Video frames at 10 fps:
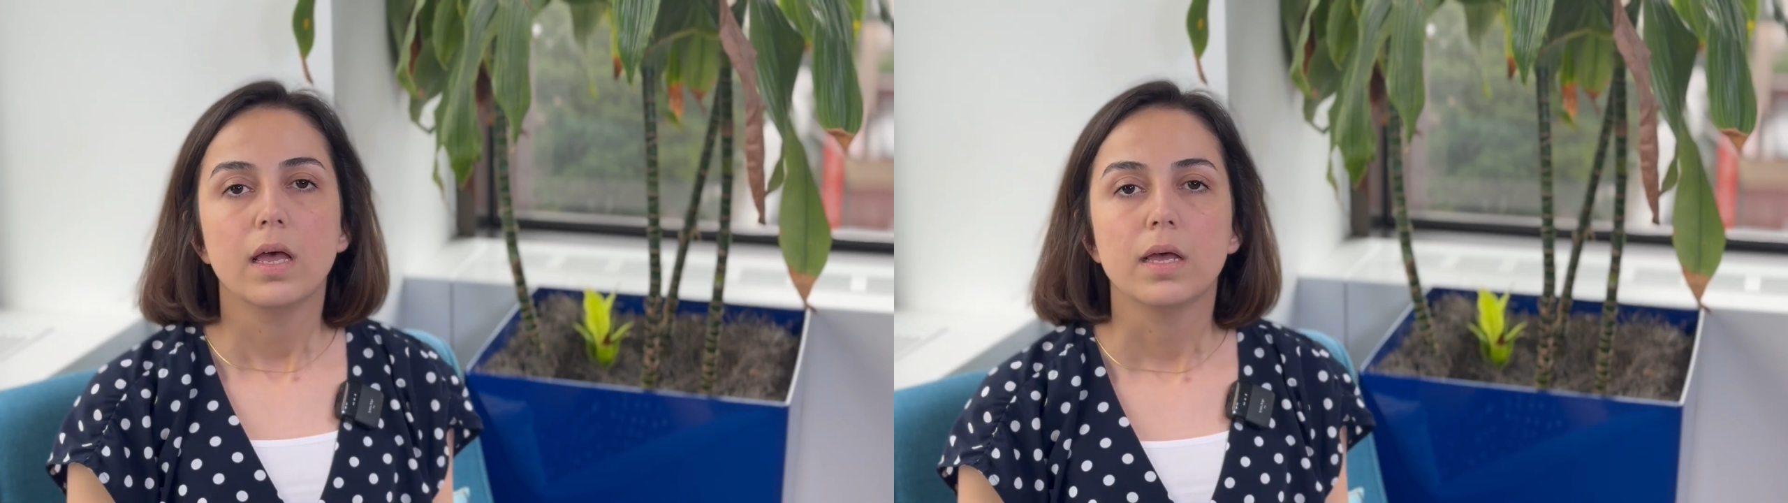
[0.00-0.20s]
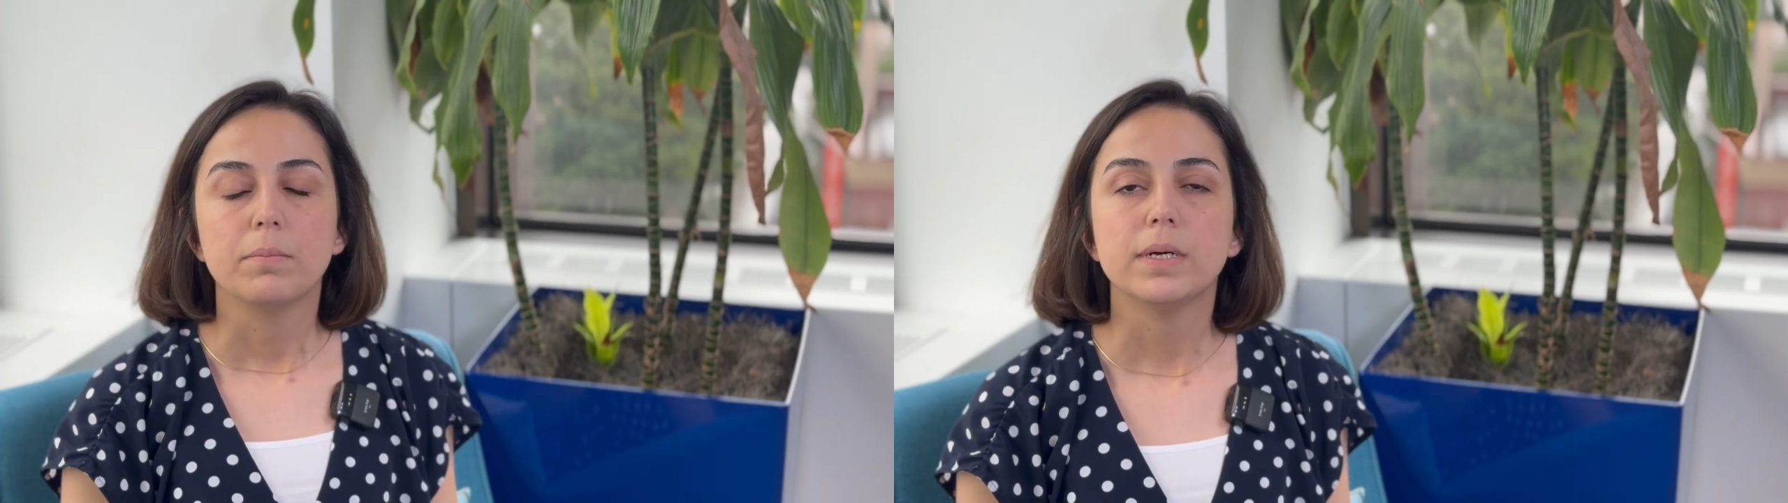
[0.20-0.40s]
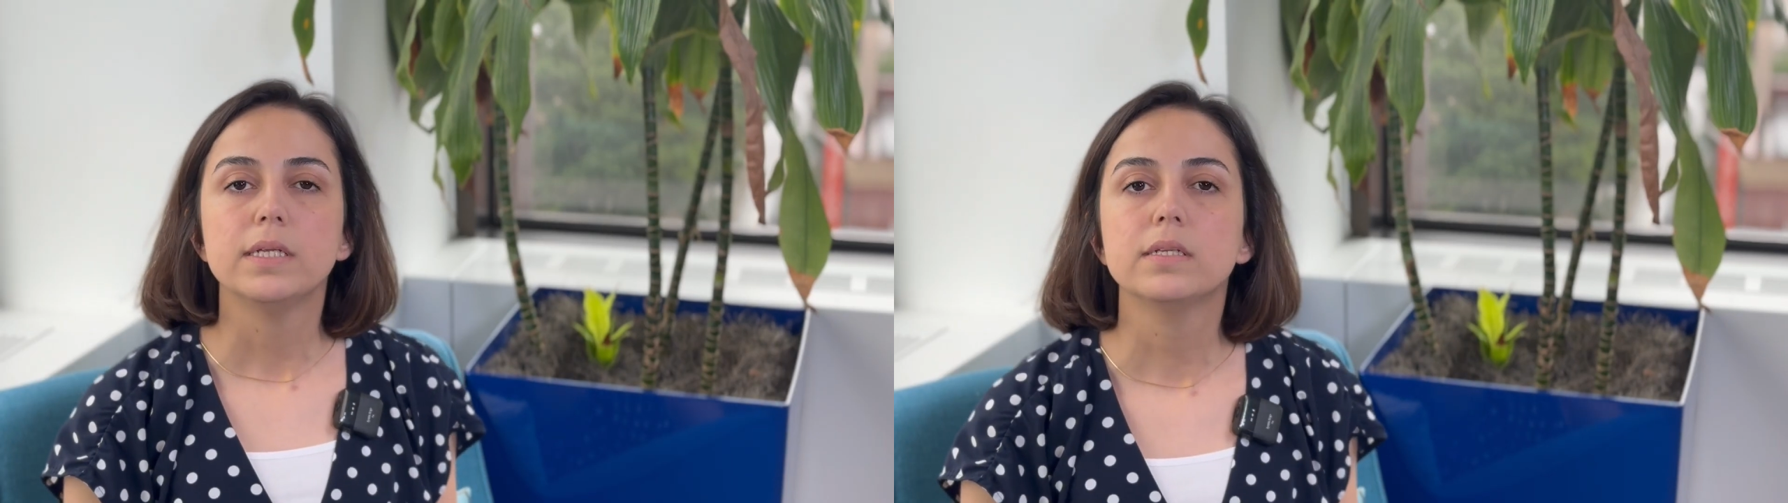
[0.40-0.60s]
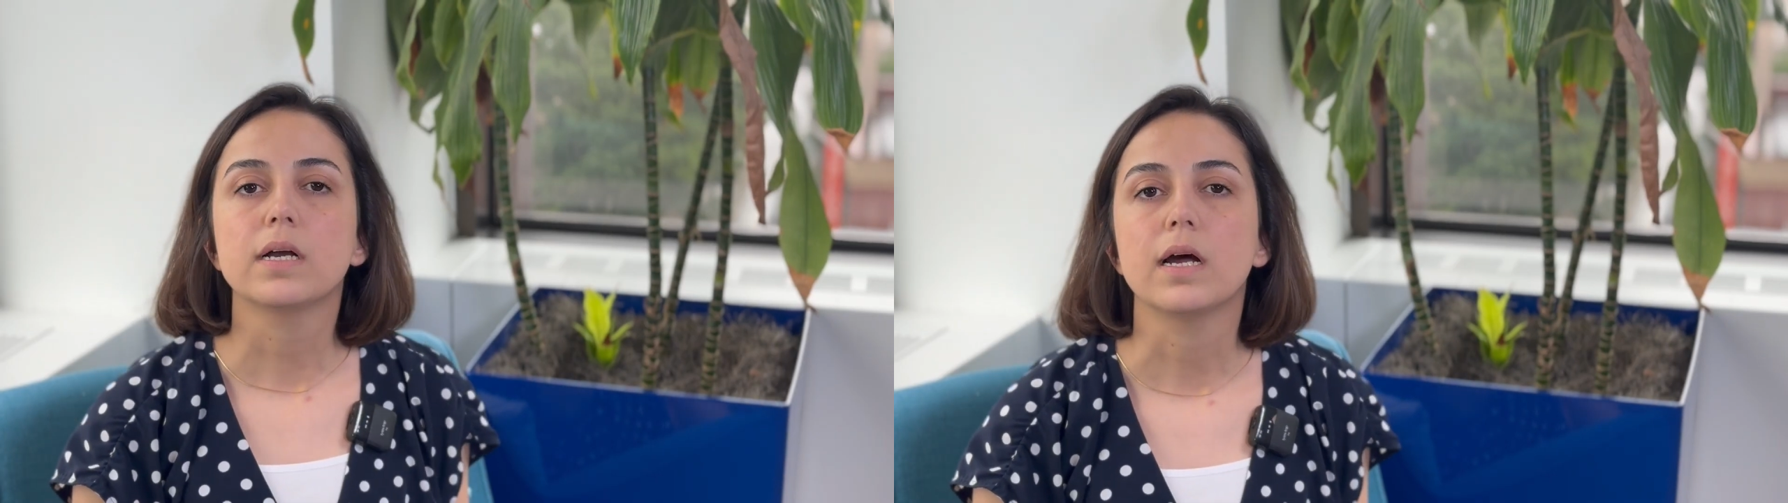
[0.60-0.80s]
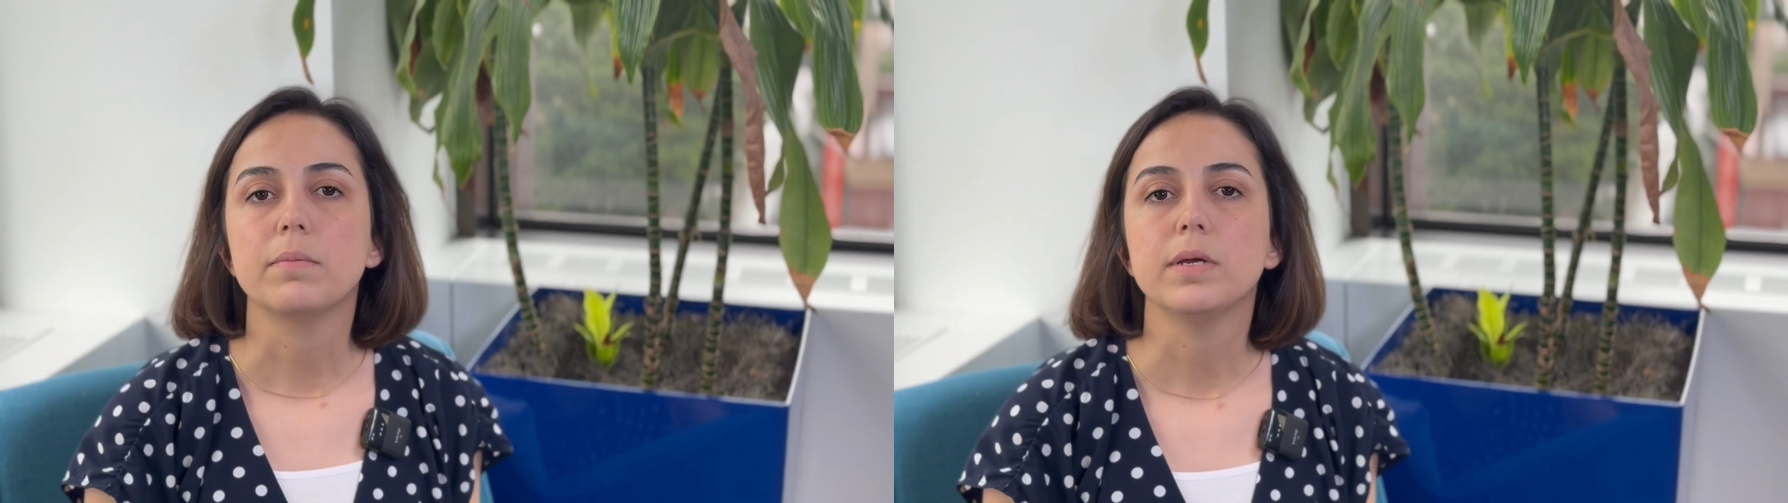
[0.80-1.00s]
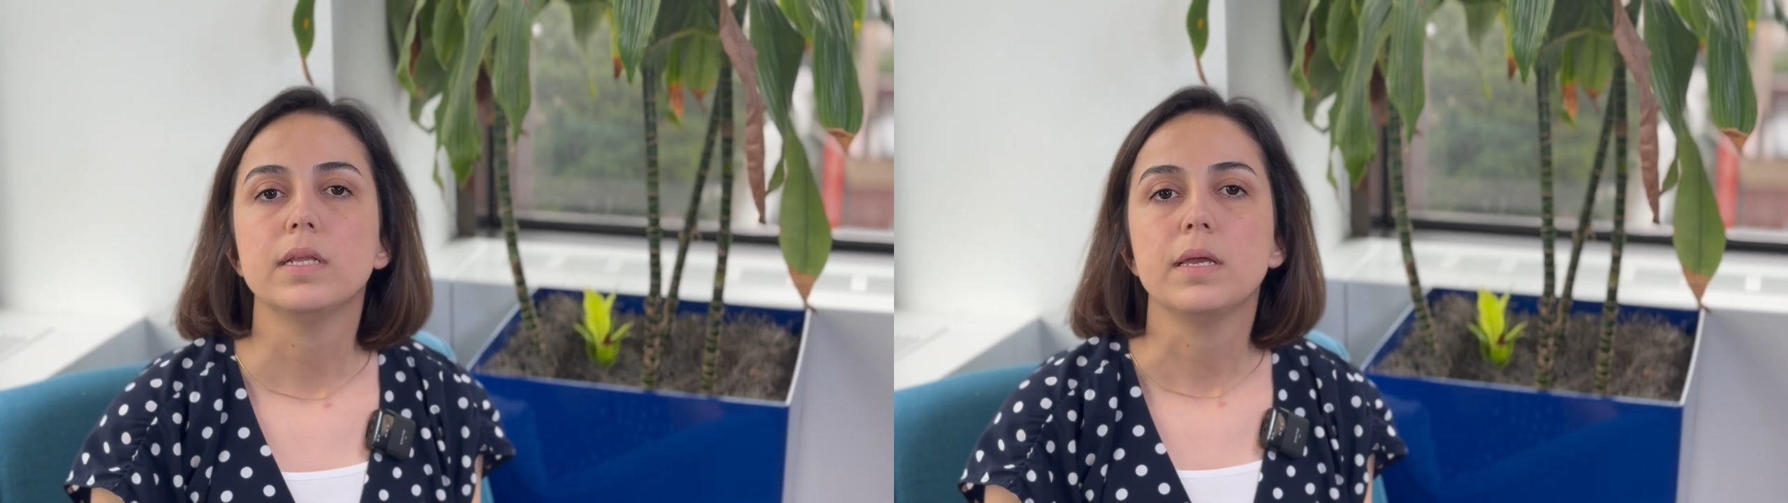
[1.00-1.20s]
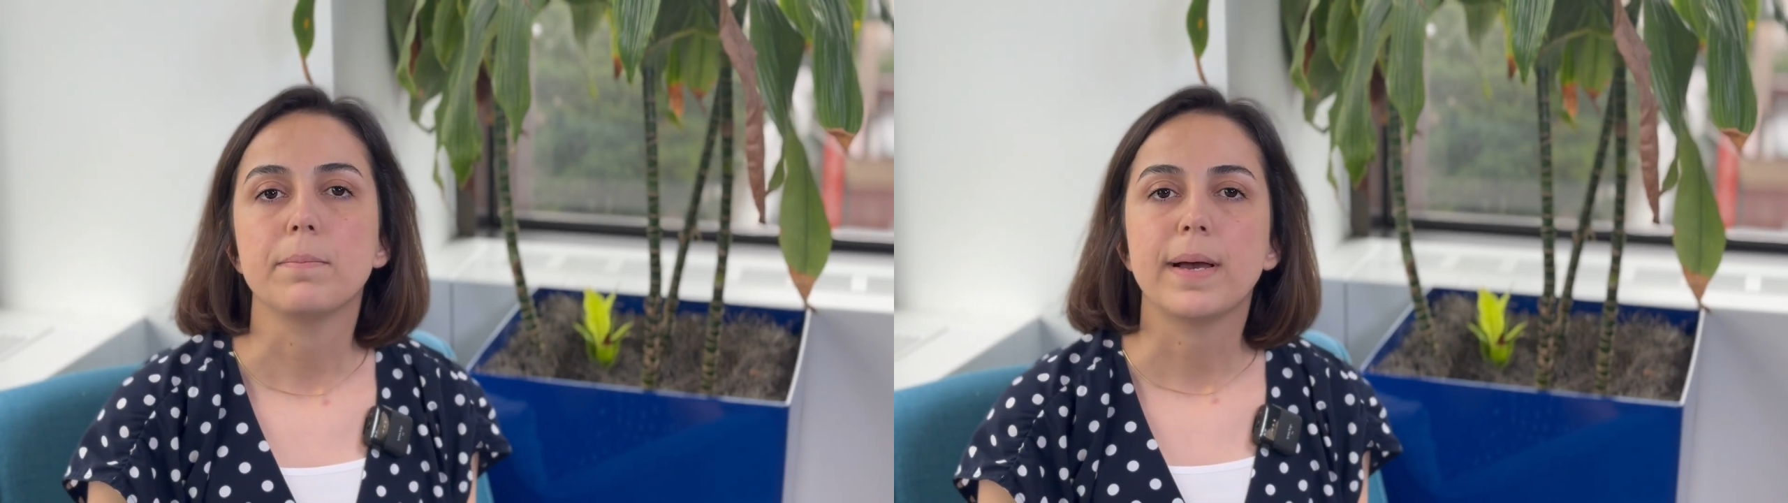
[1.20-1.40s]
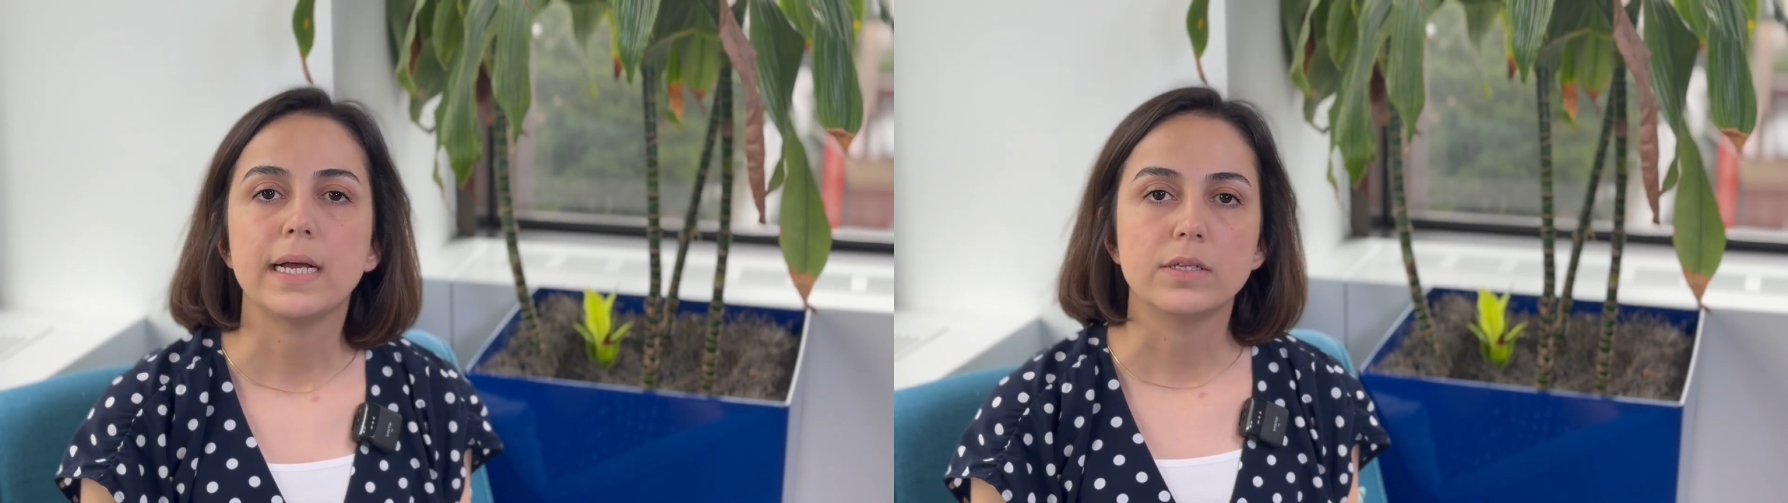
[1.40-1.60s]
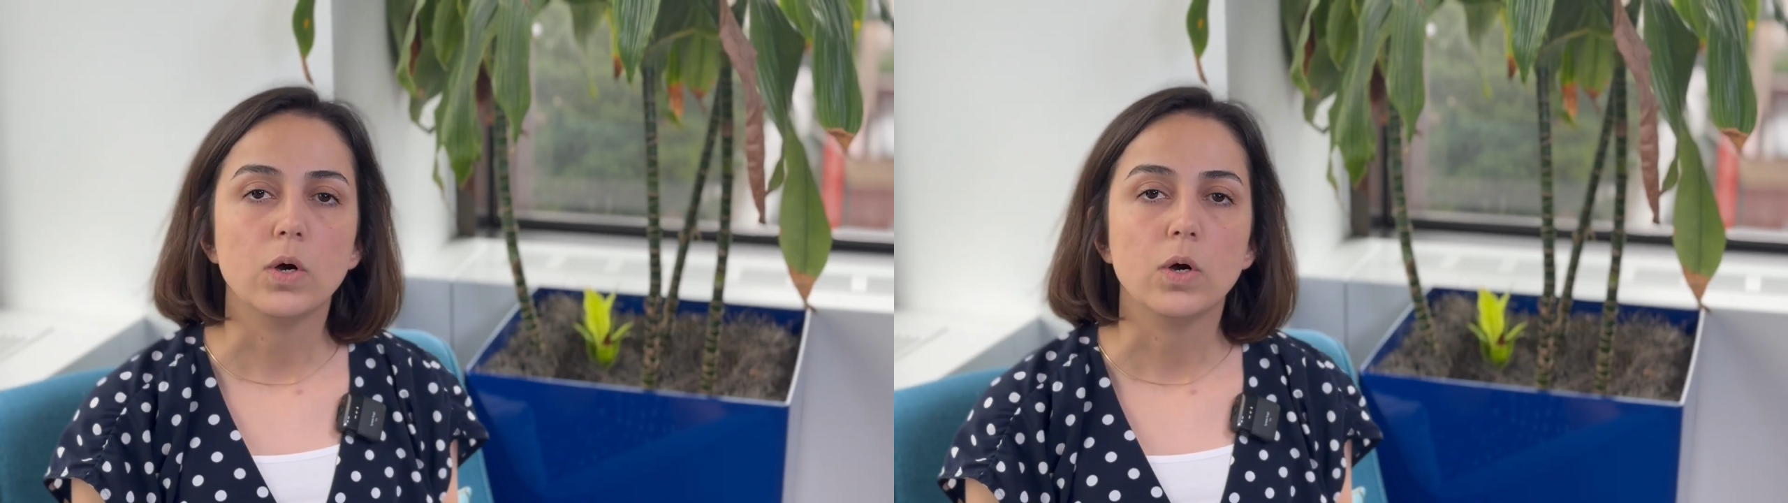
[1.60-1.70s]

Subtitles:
Embodied carbon impact the